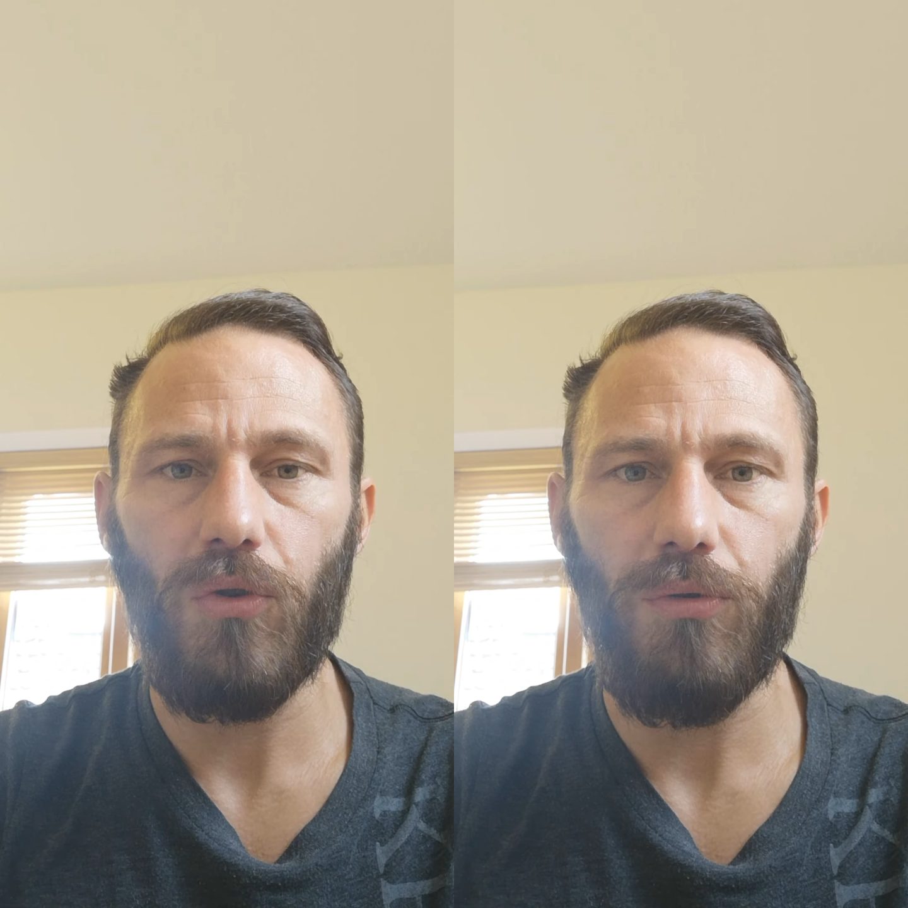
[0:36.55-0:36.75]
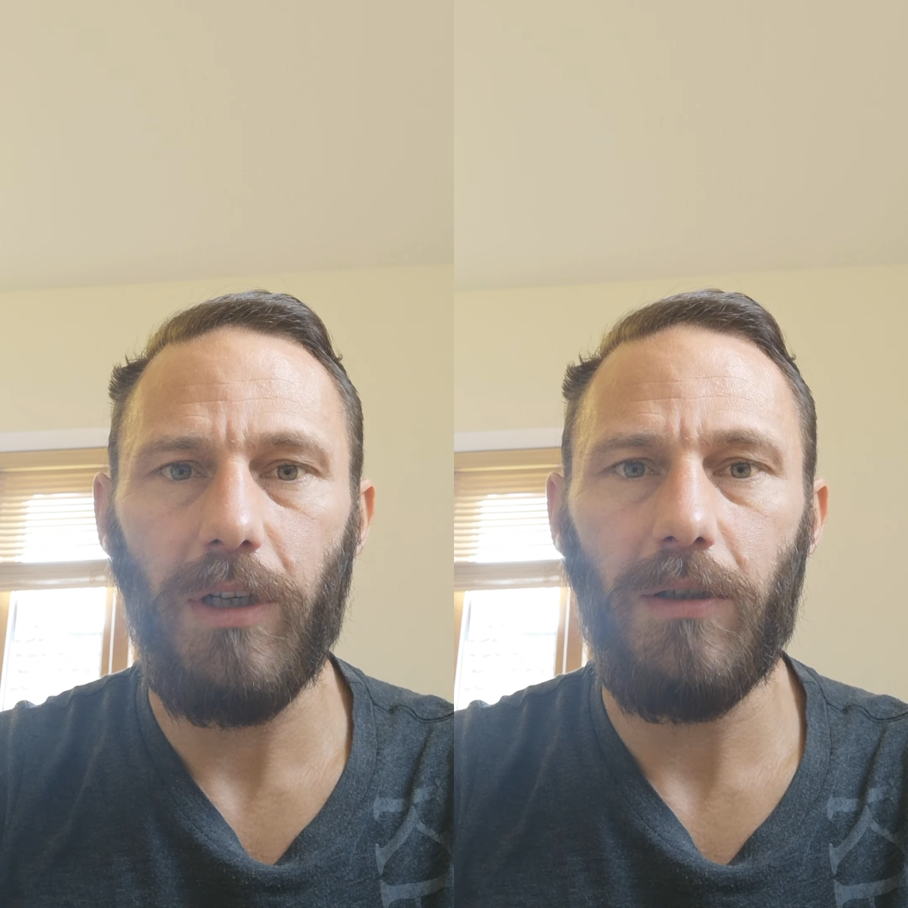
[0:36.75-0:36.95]

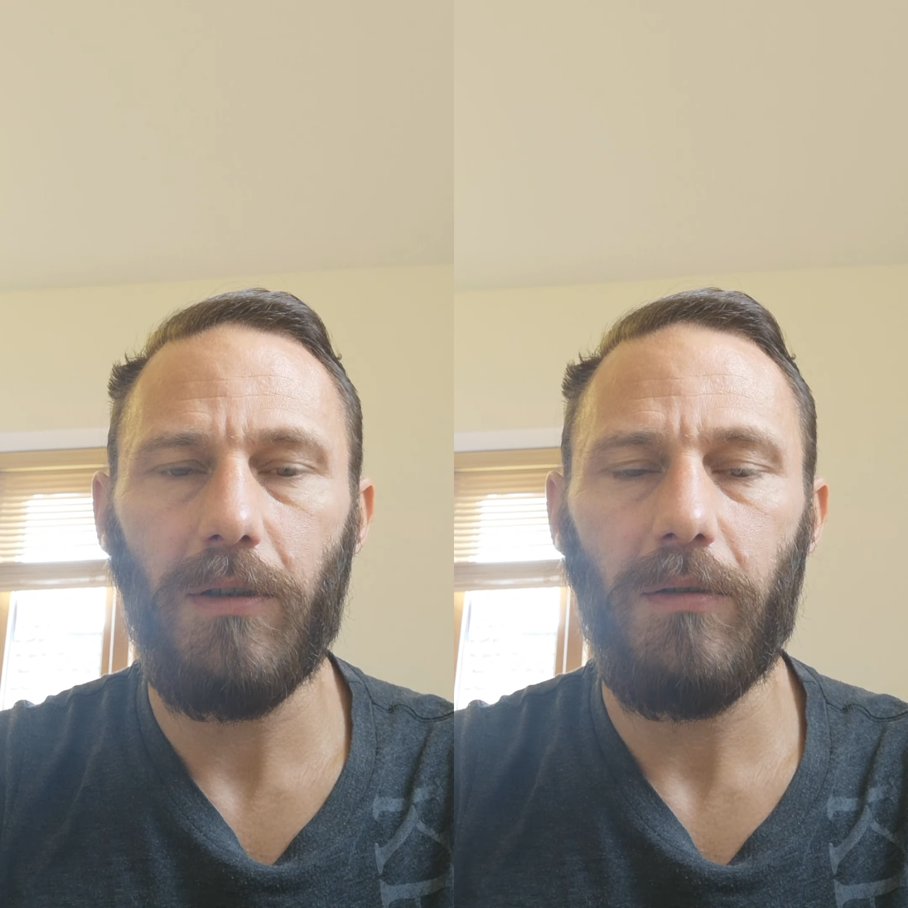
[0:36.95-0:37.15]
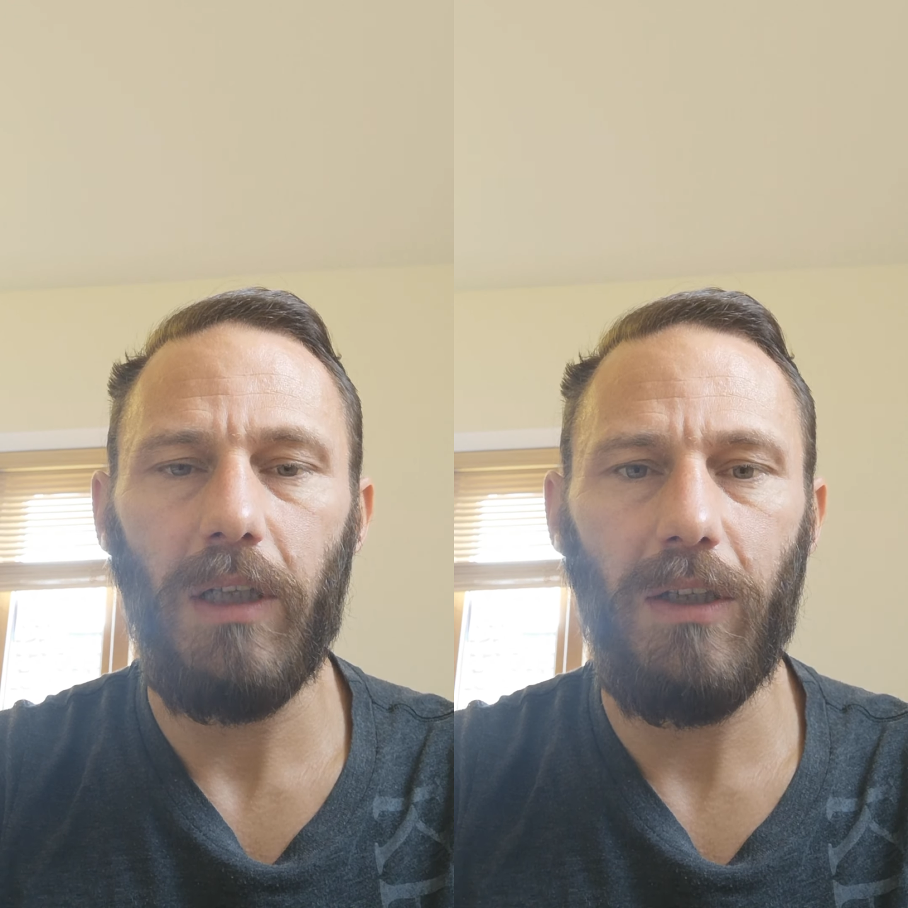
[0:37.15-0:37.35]

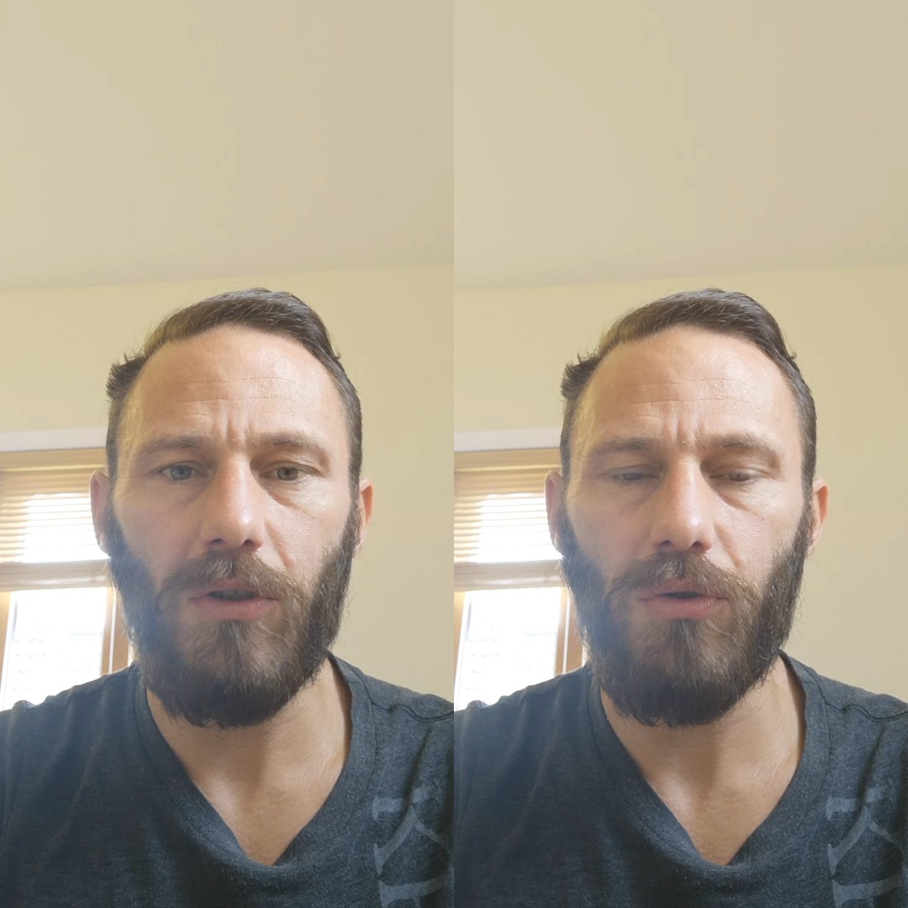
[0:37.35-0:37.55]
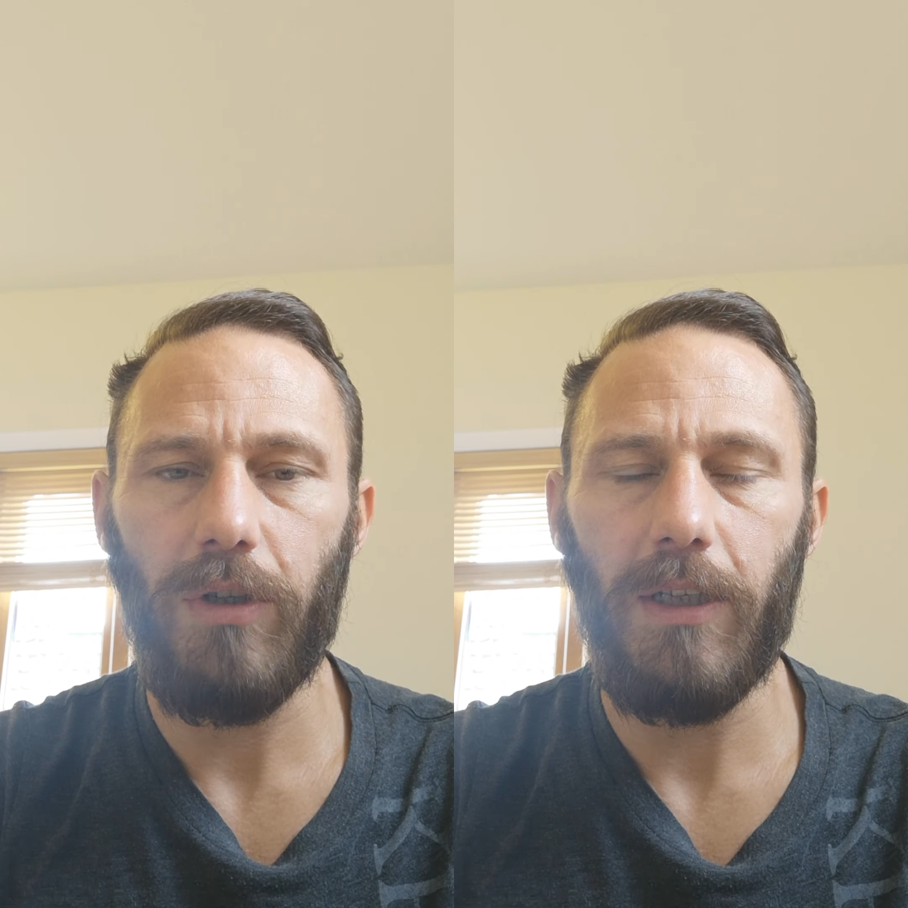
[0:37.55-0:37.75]
treat
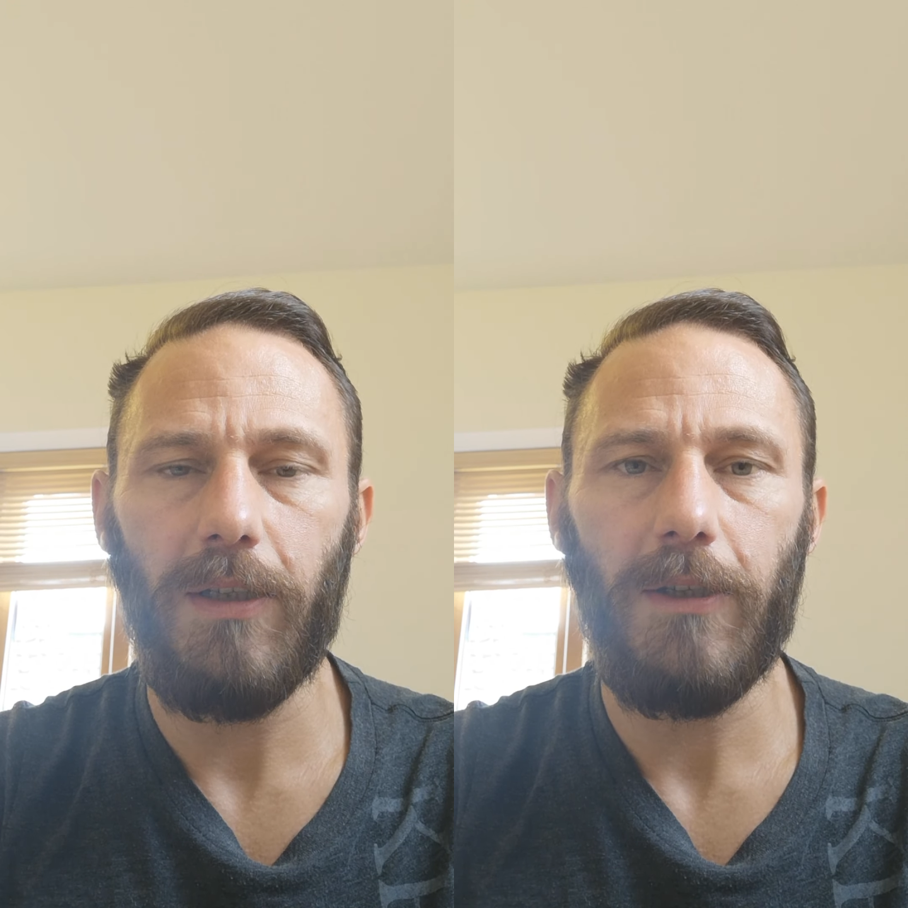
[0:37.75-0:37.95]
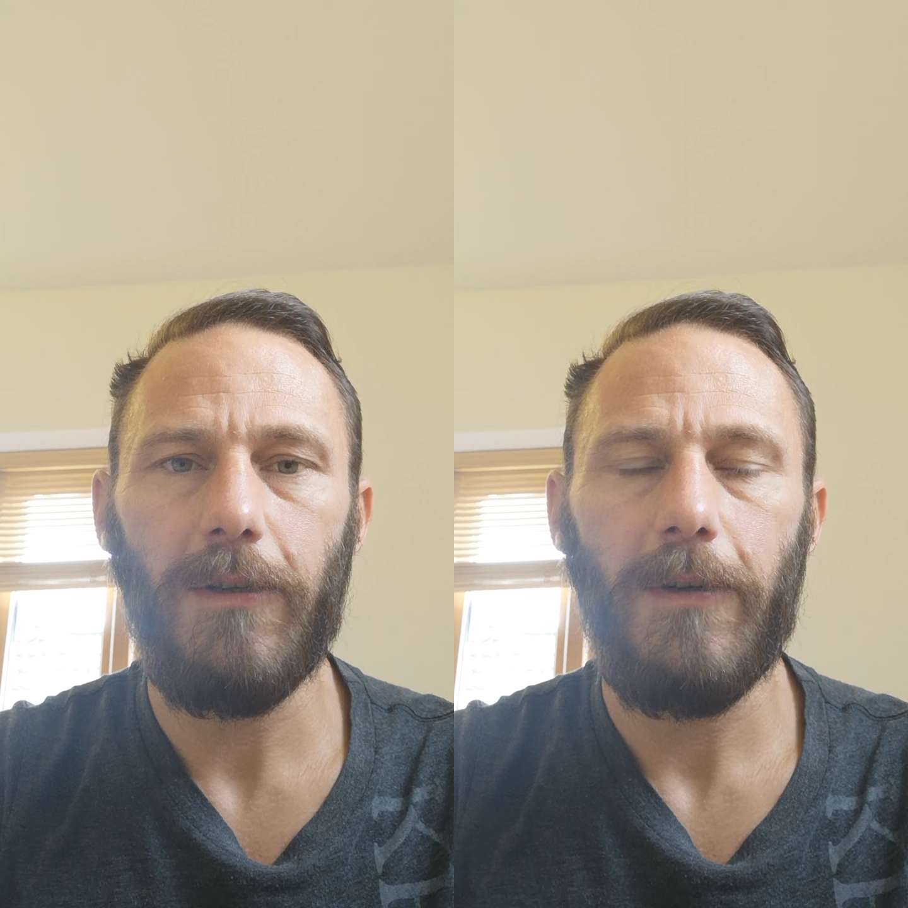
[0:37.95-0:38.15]

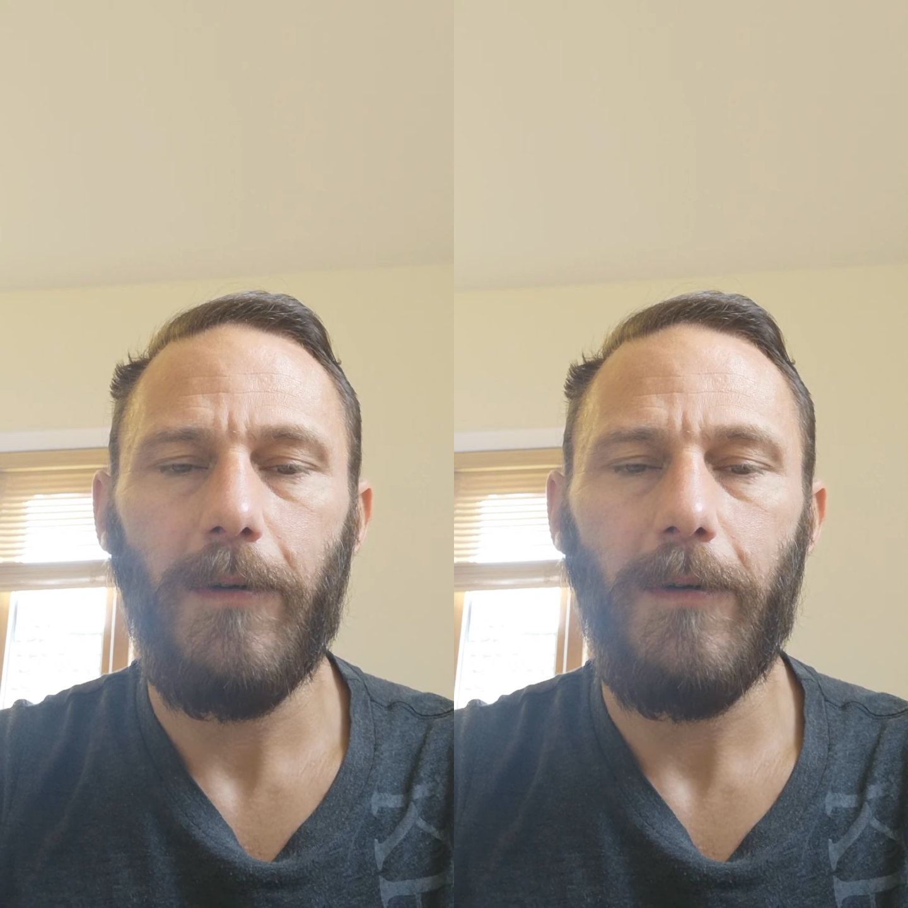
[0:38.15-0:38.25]
injuries